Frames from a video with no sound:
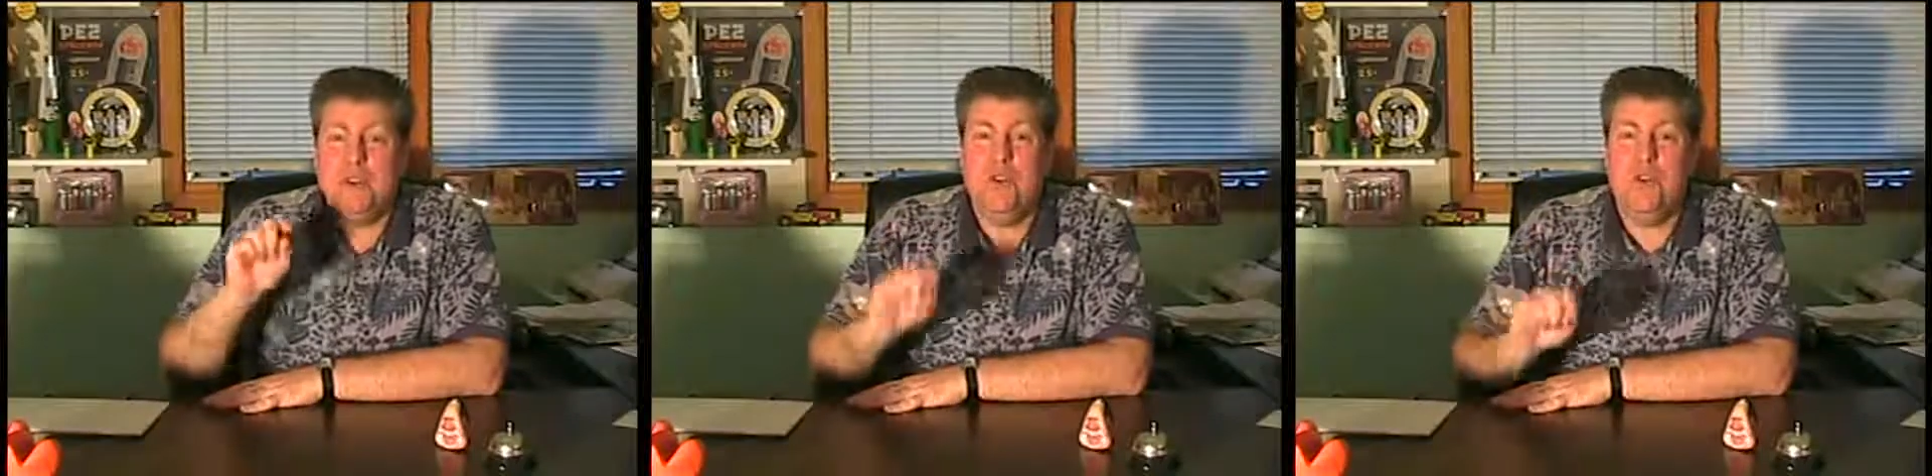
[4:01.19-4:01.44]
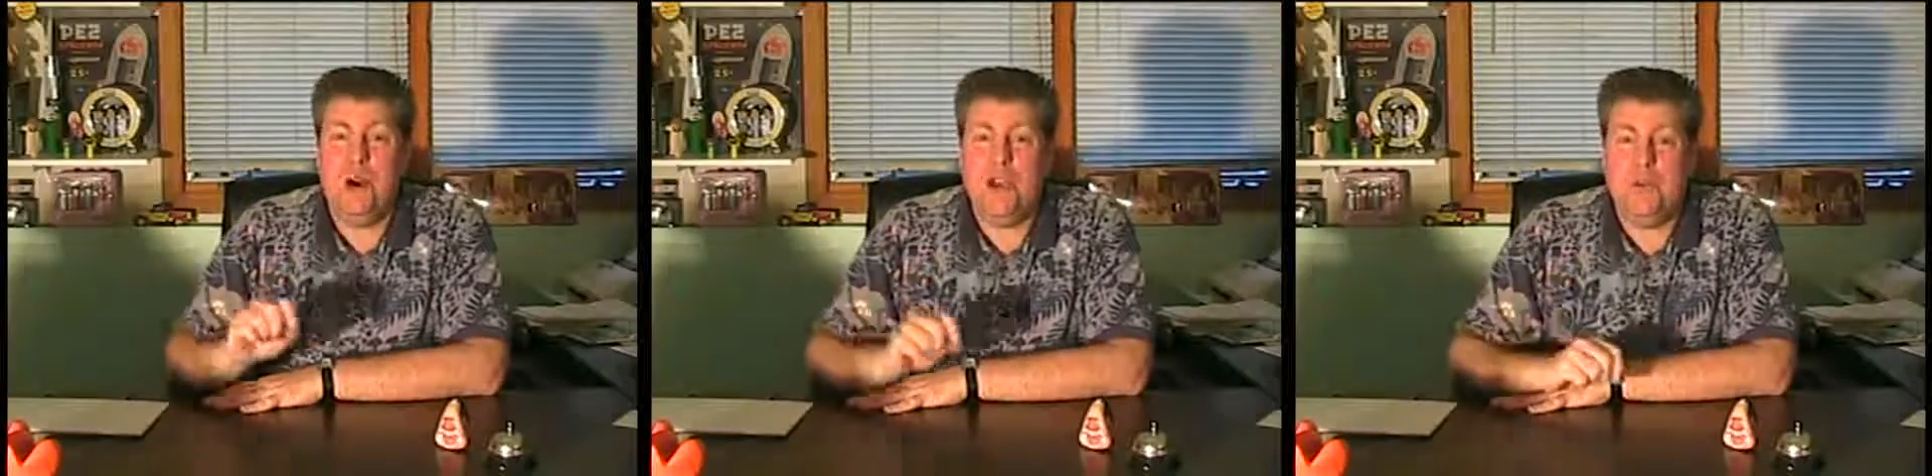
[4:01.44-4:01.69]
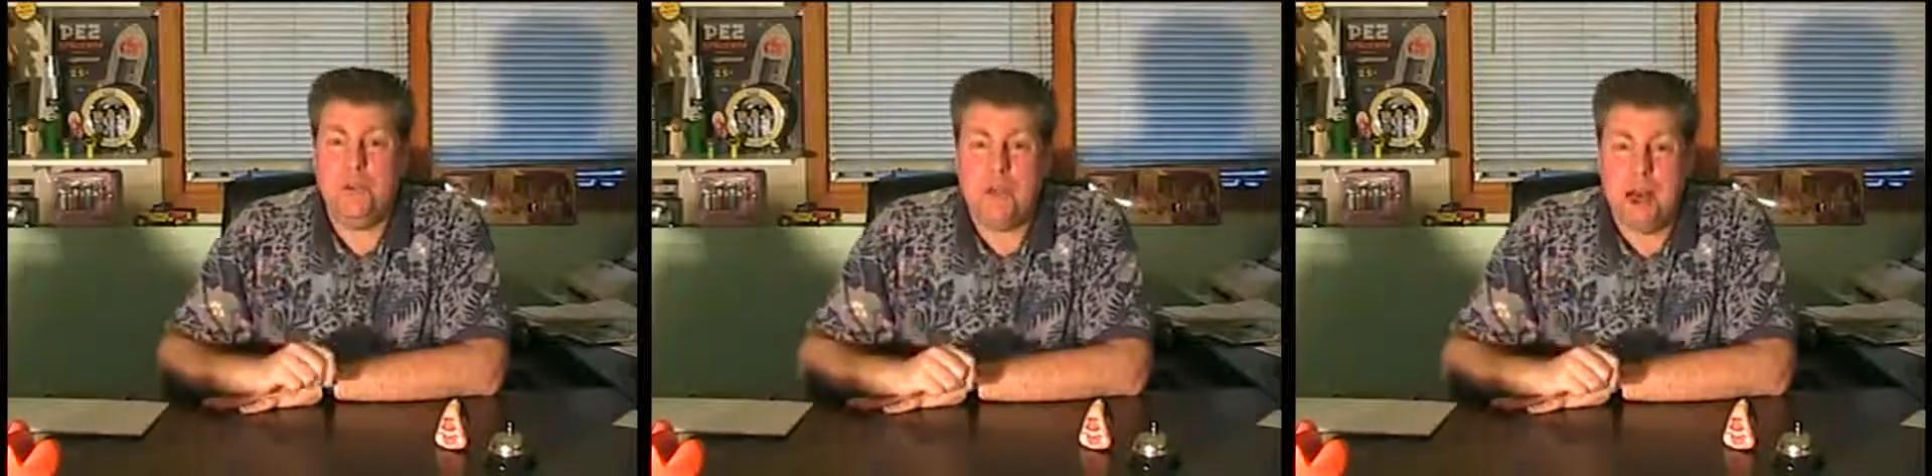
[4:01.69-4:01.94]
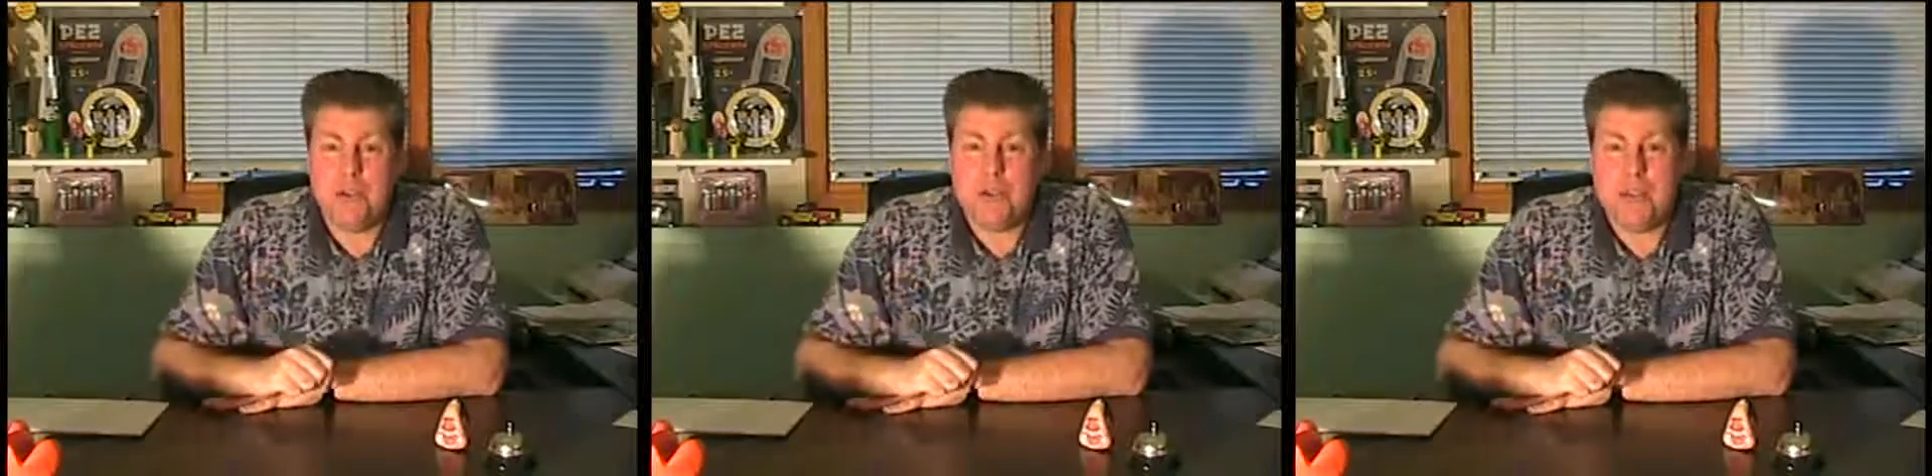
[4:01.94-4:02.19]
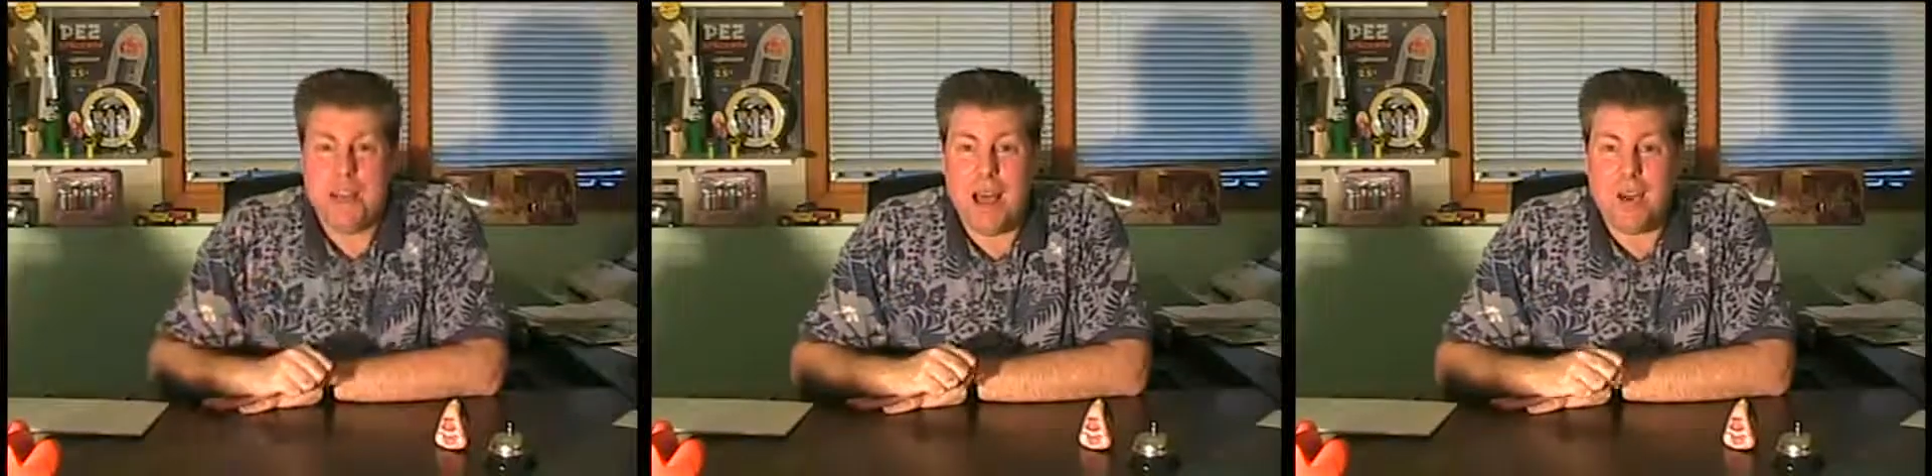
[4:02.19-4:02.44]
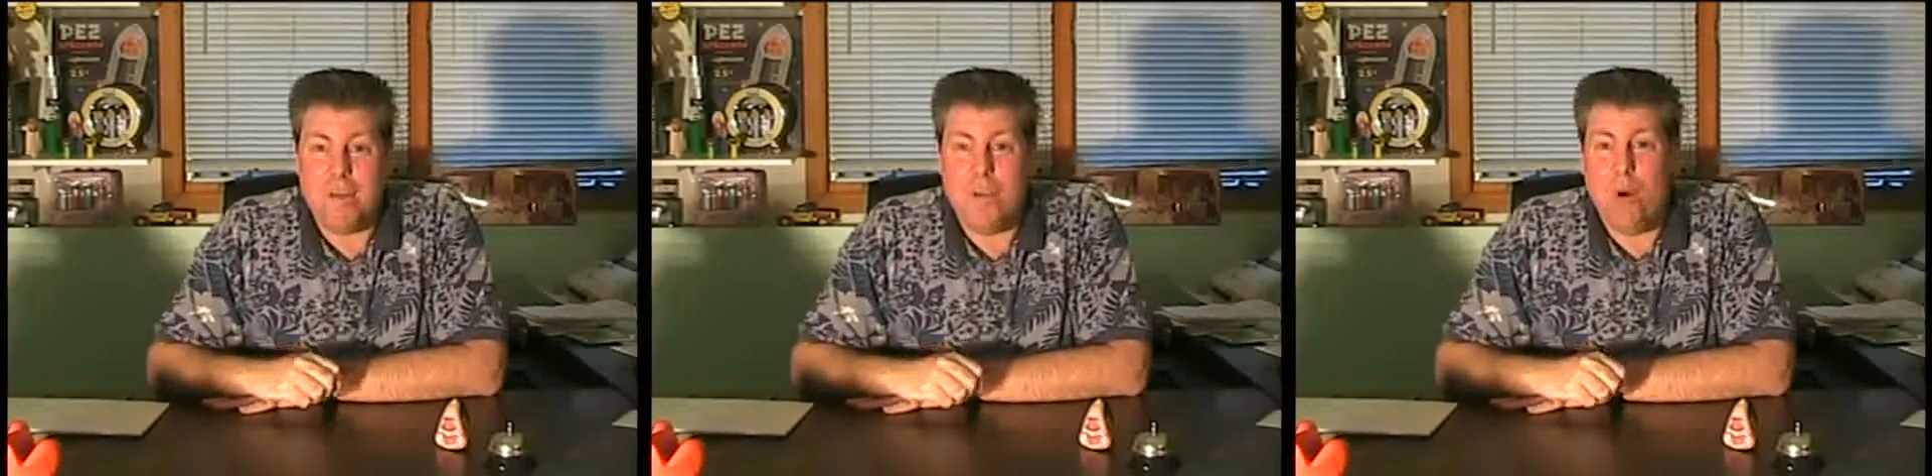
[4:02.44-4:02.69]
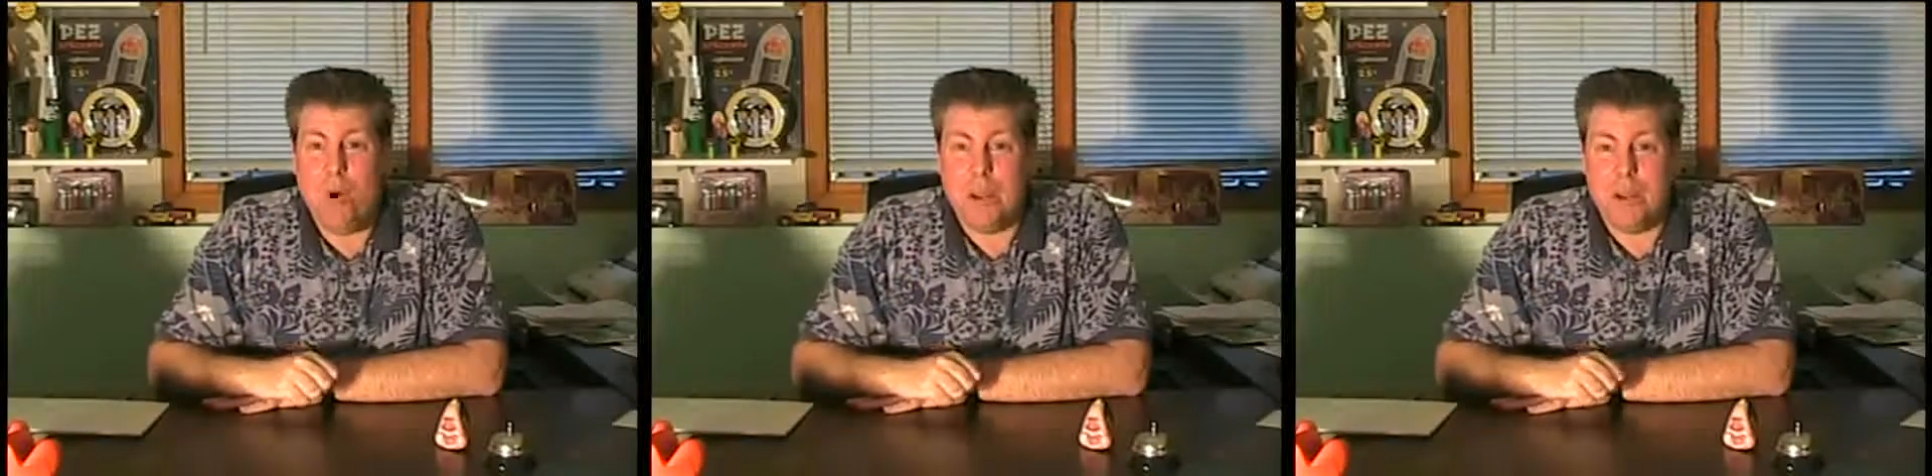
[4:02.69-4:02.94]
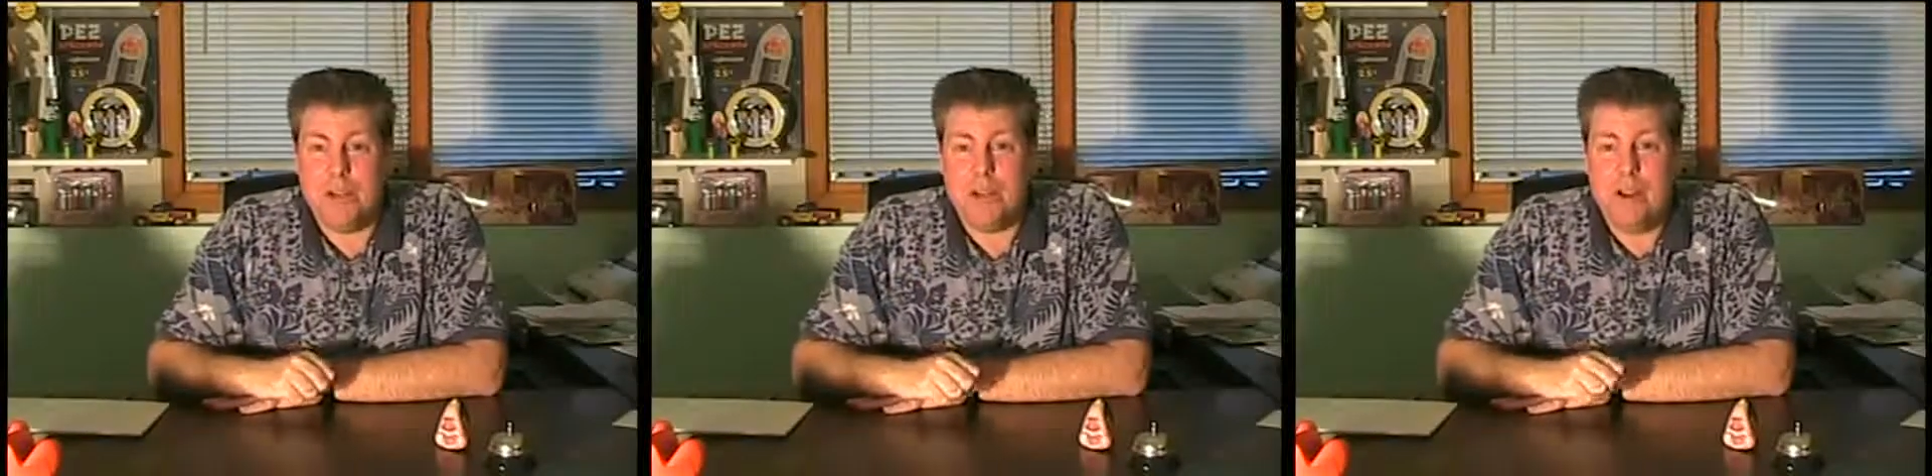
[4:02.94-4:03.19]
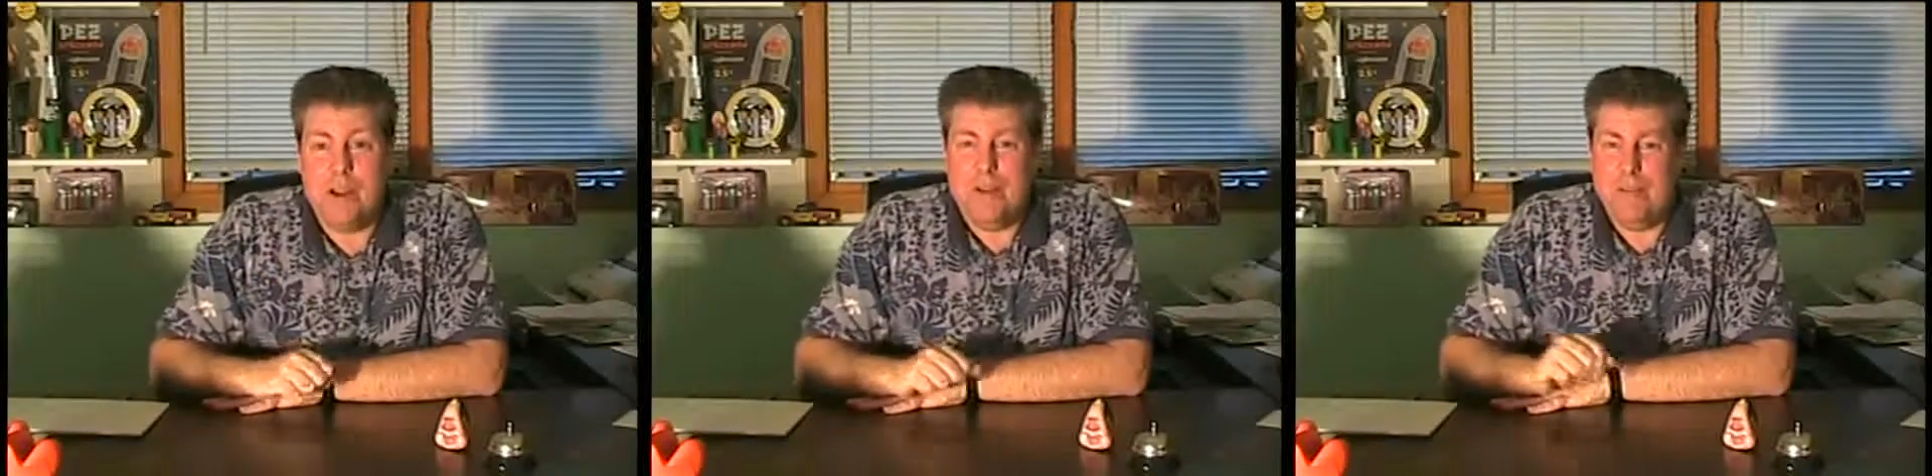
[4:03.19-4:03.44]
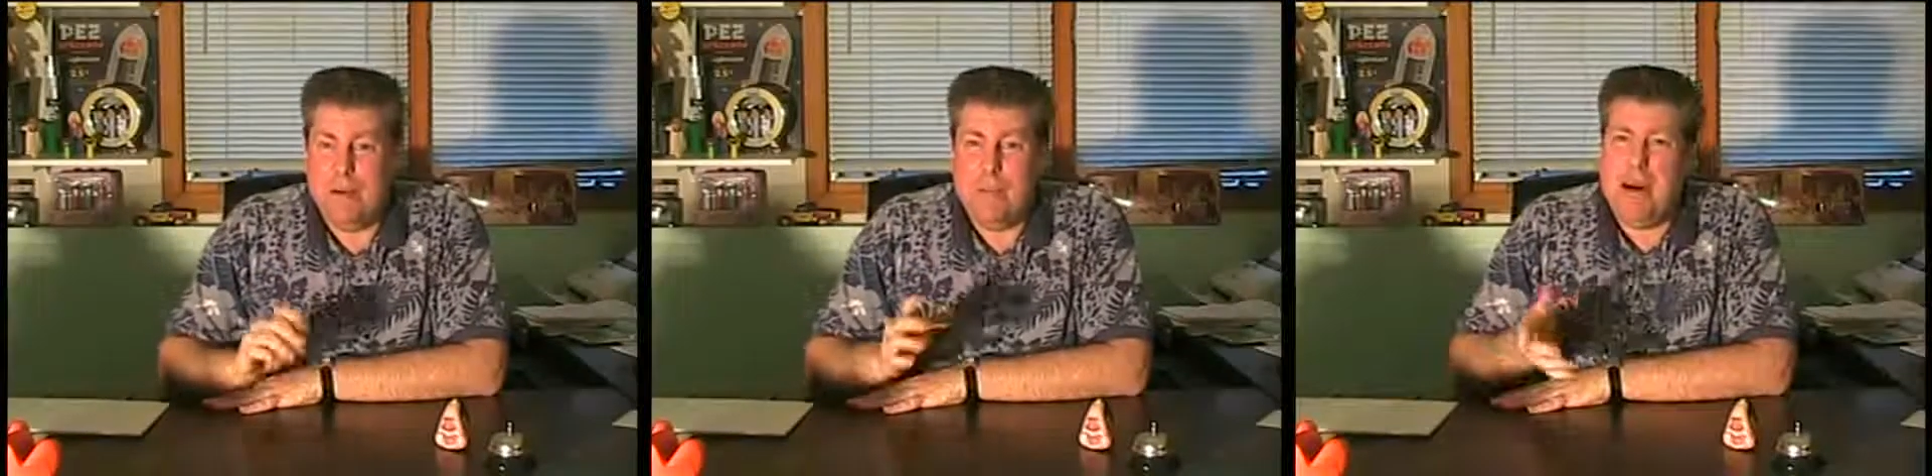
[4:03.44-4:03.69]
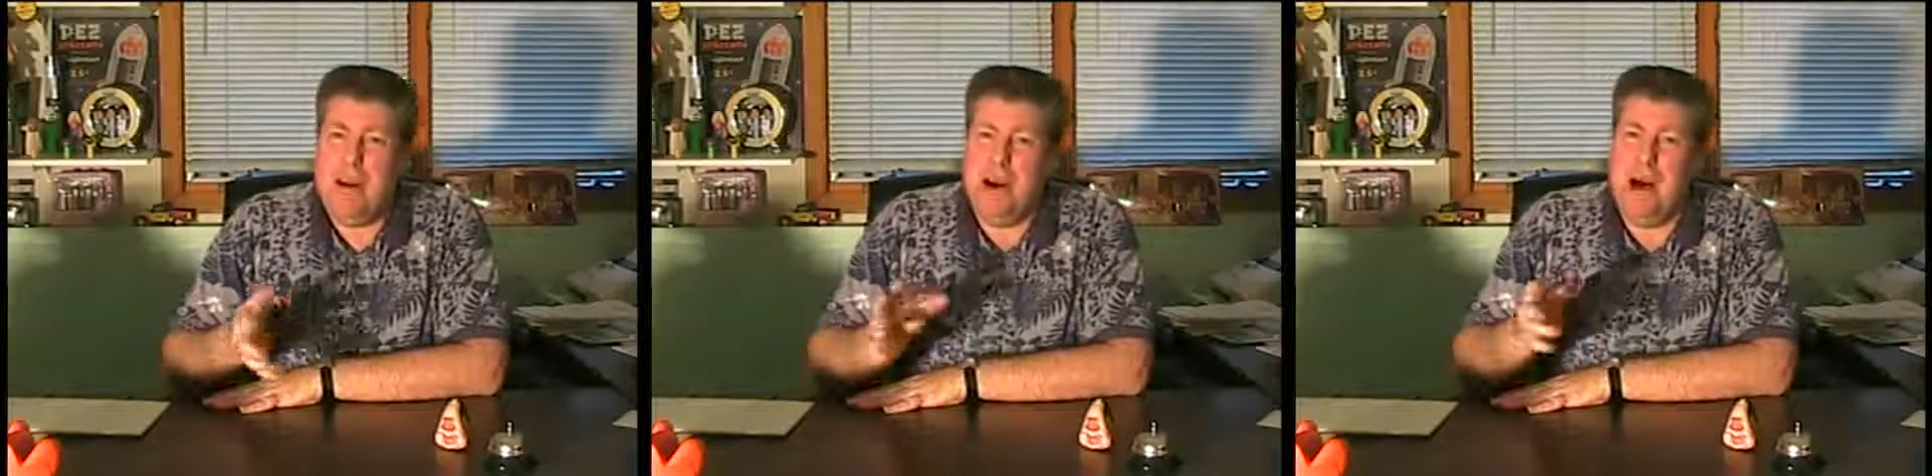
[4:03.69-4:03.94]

$200,000 mortgage for about